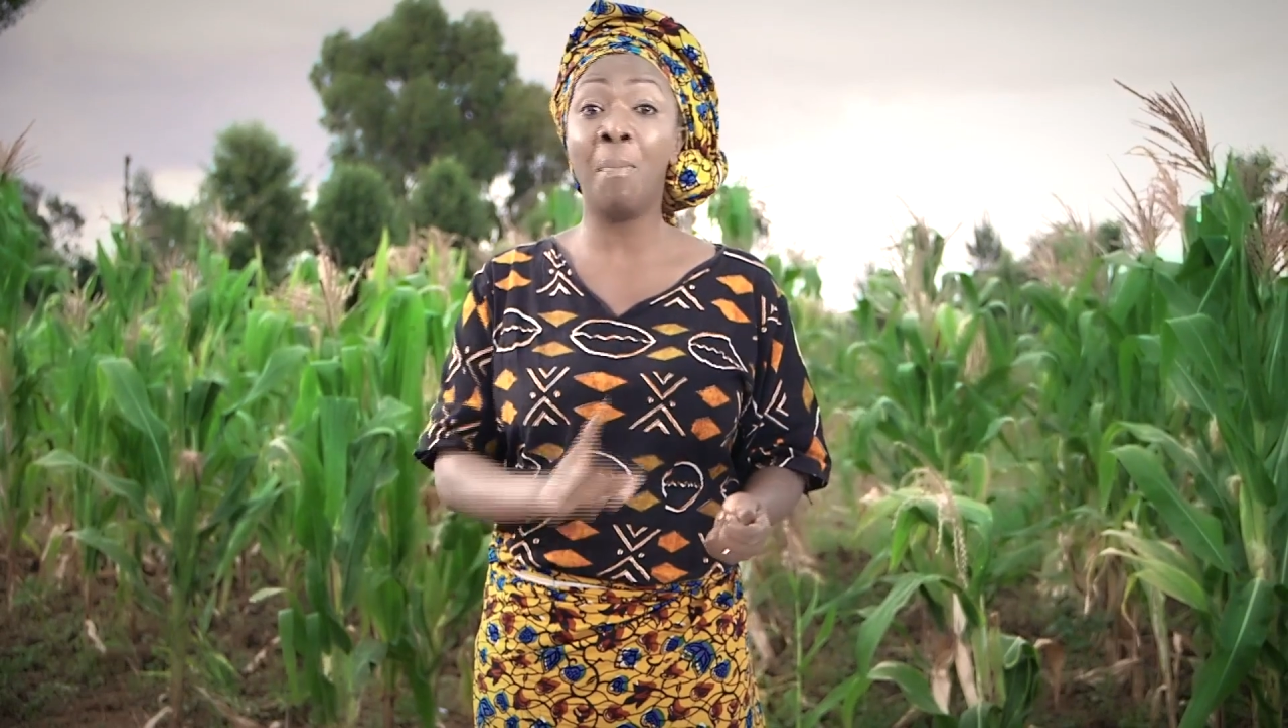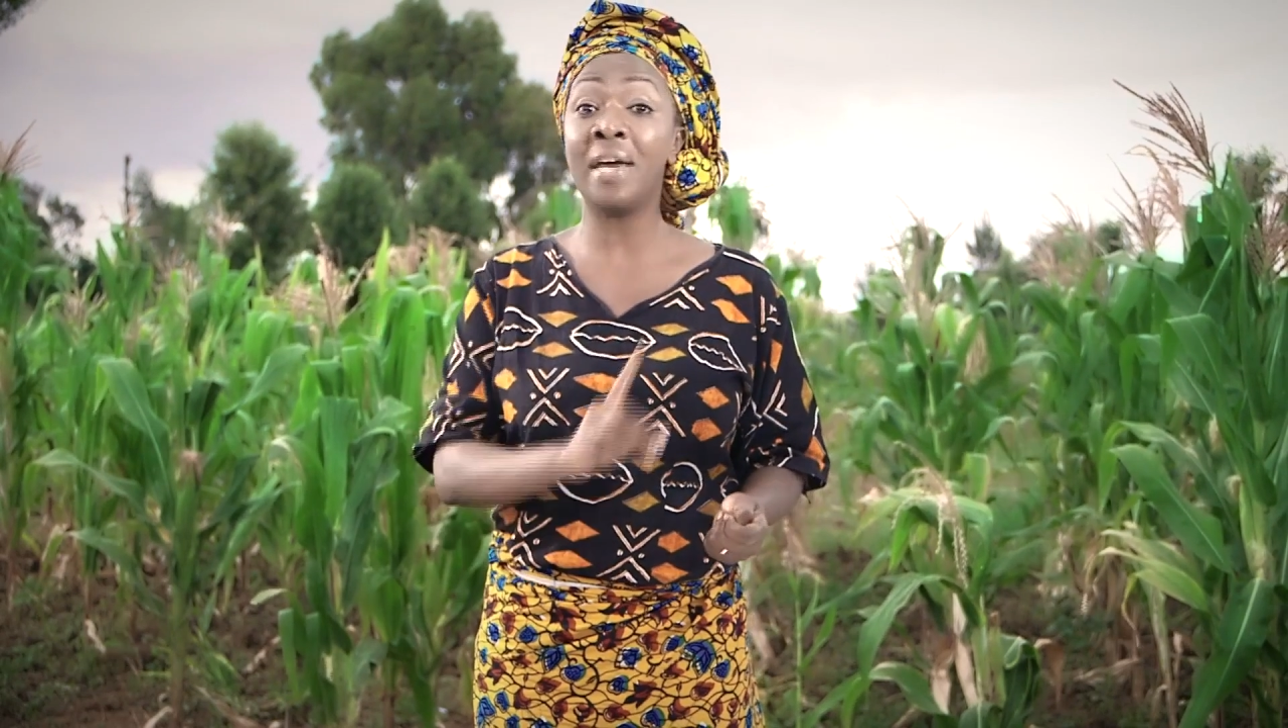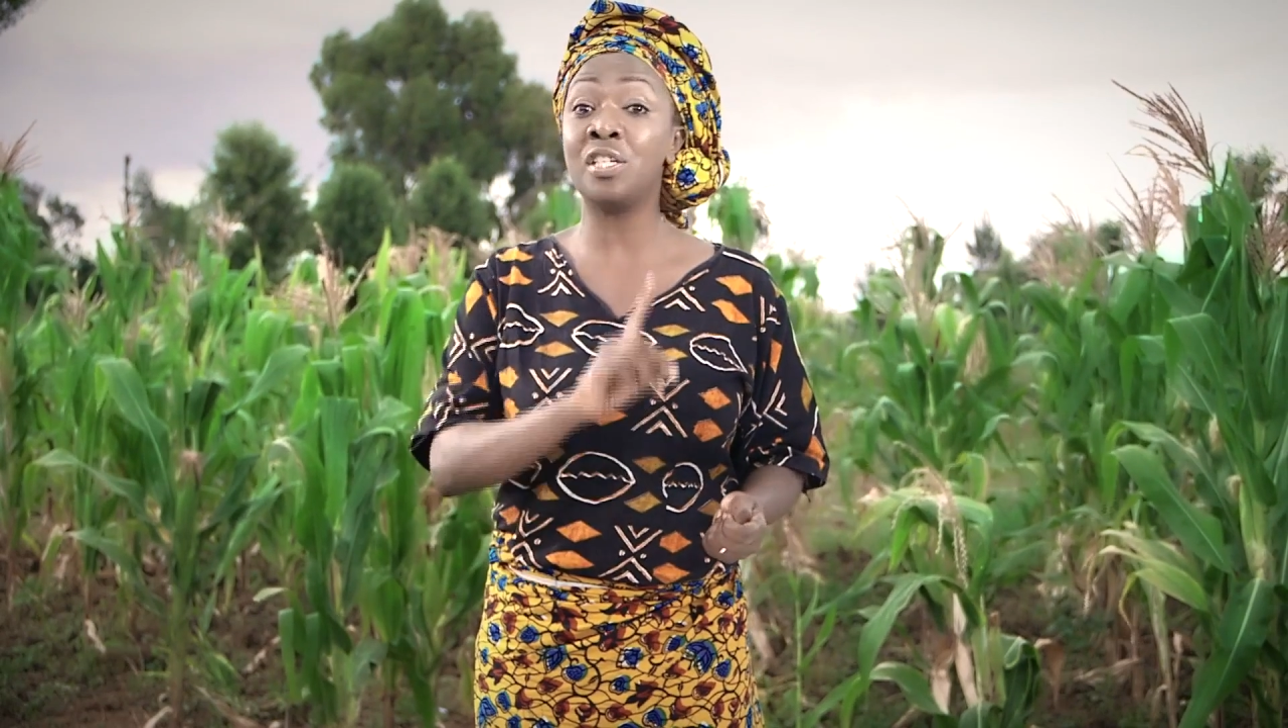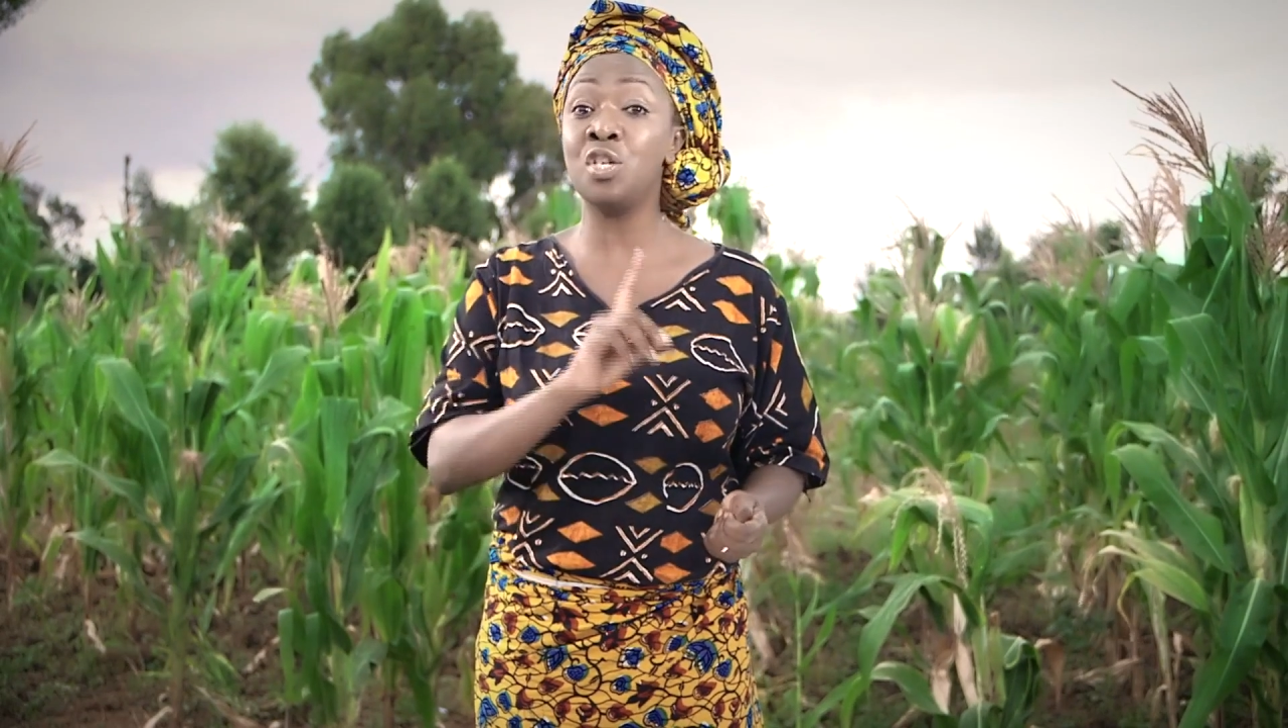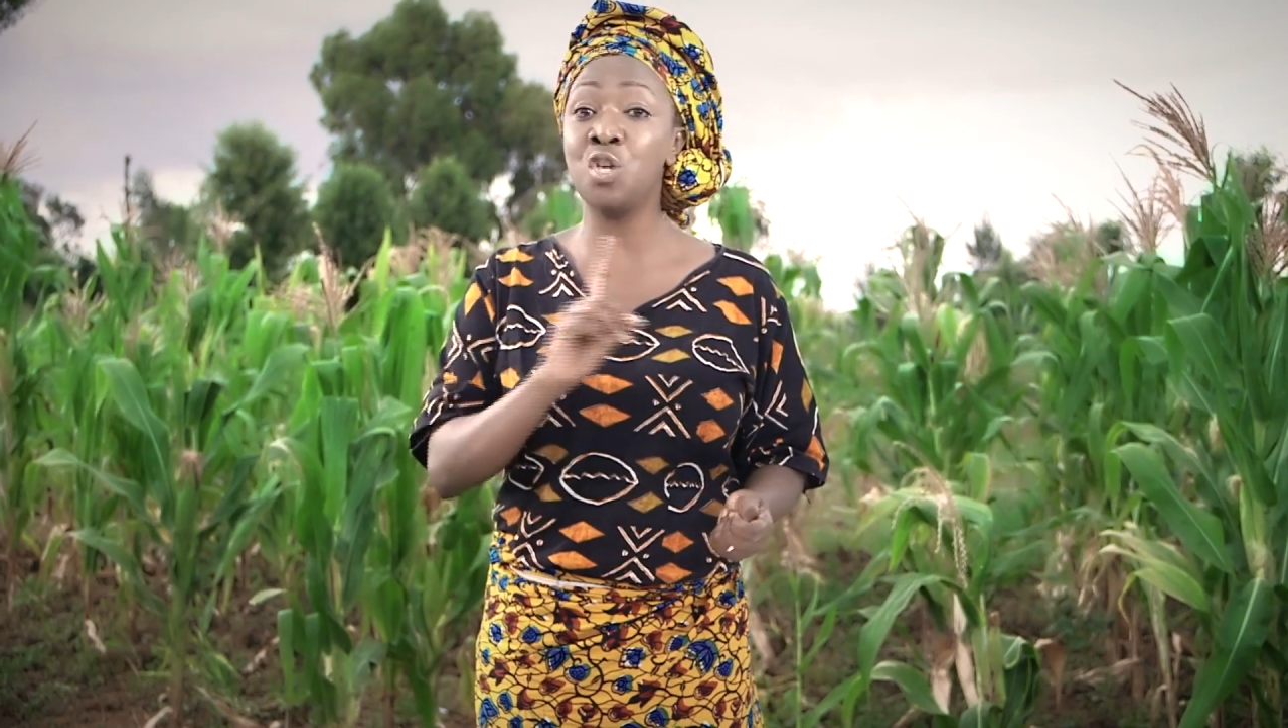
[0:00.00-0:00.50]

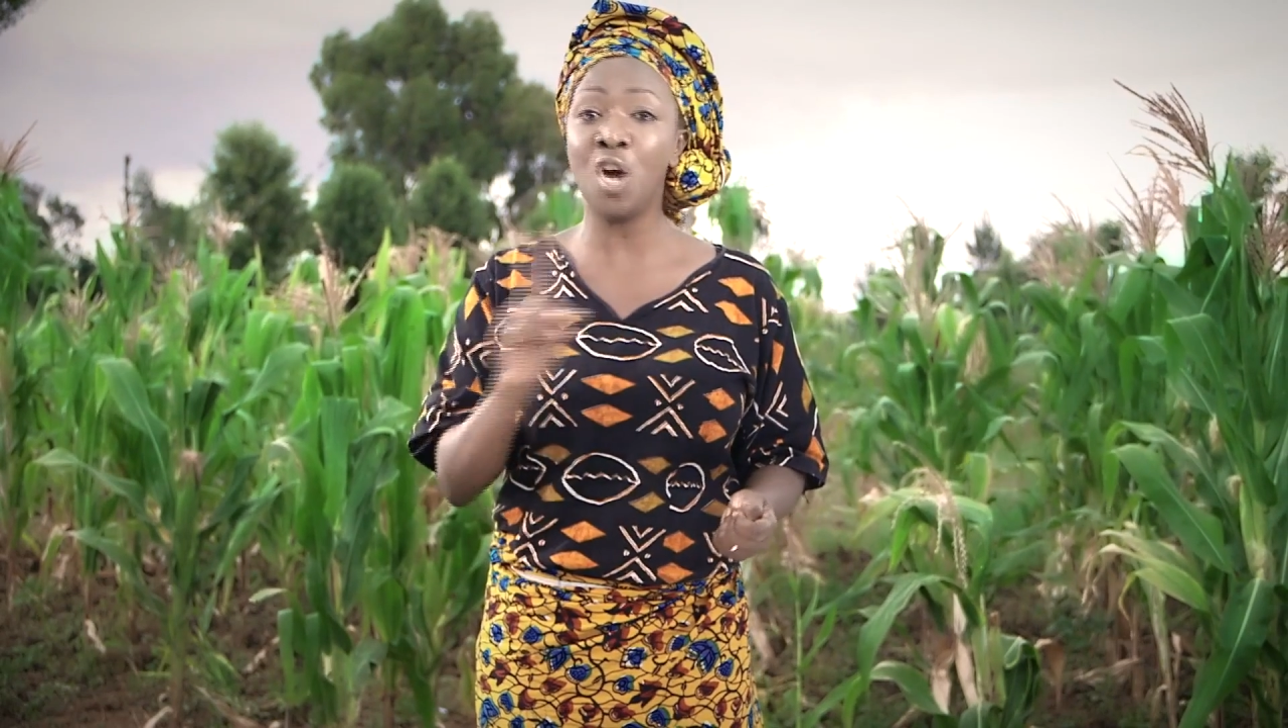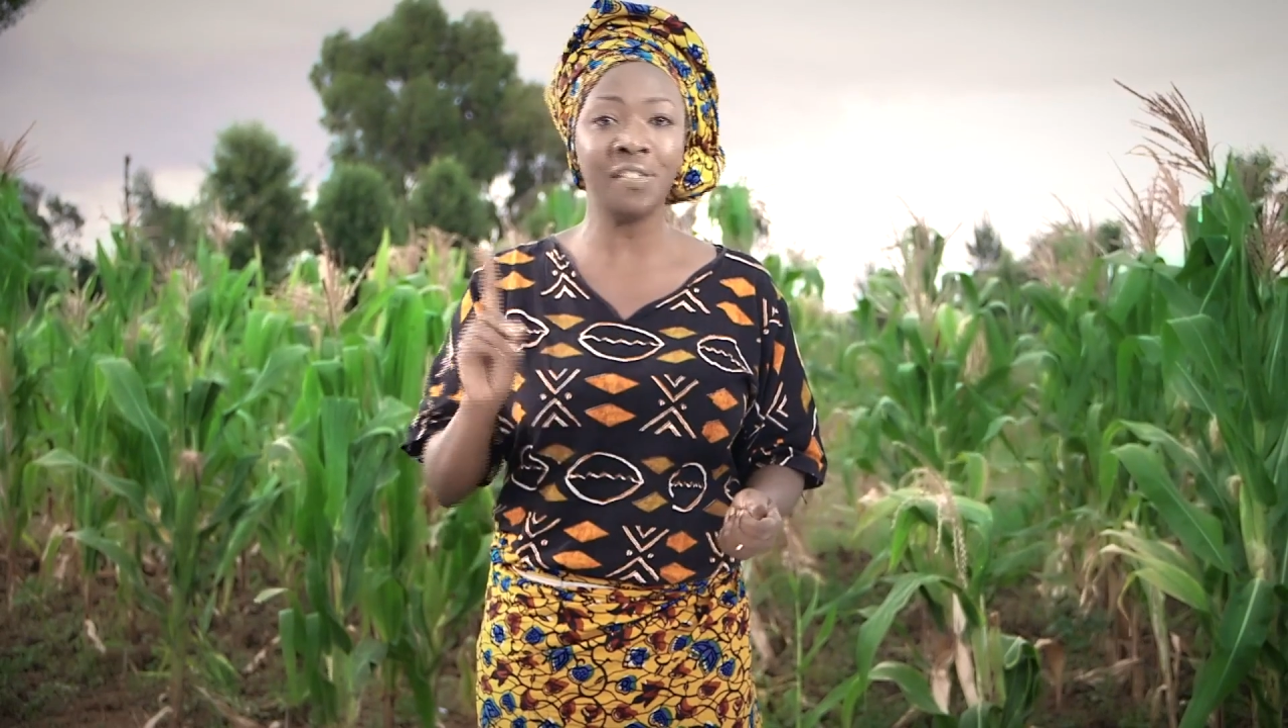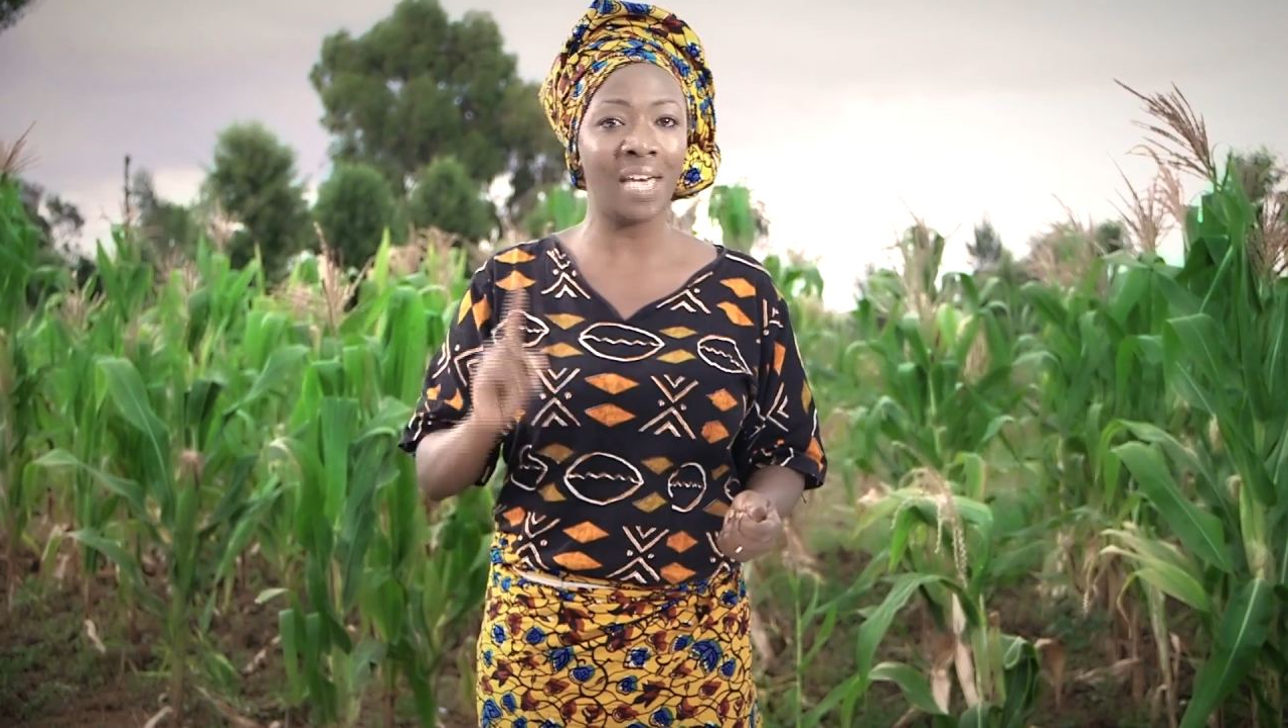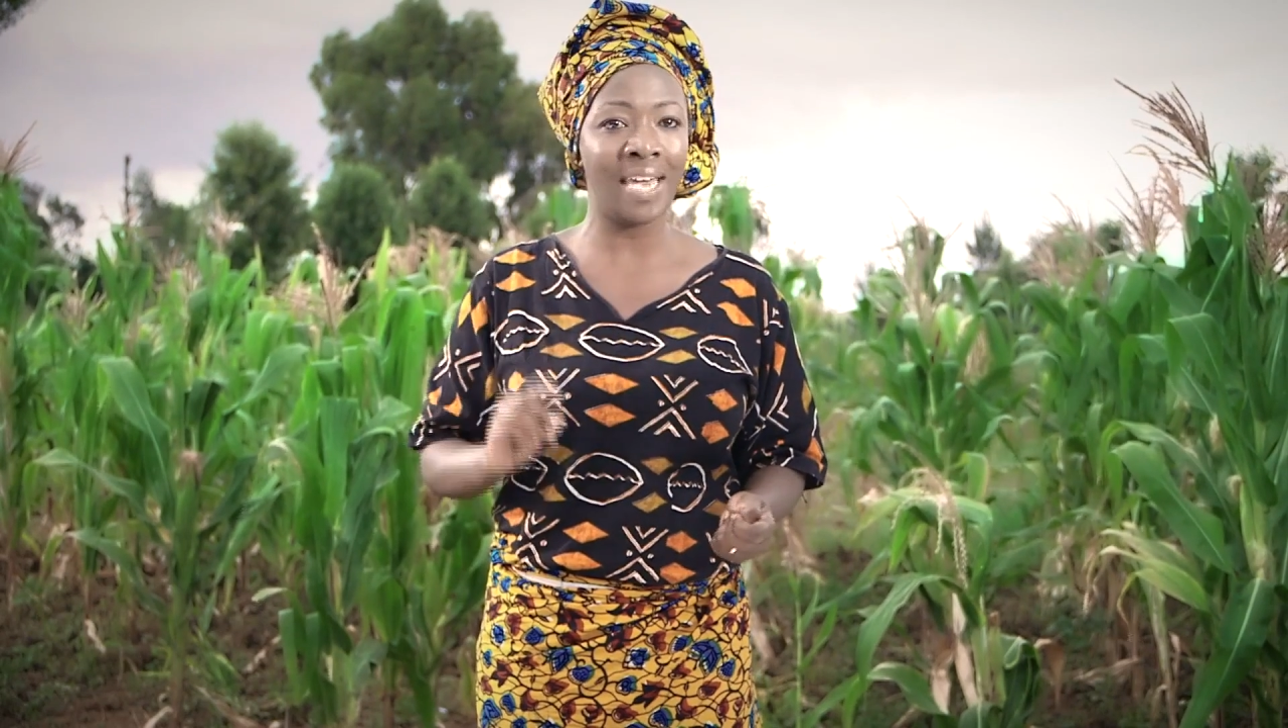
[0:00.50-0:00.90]
but not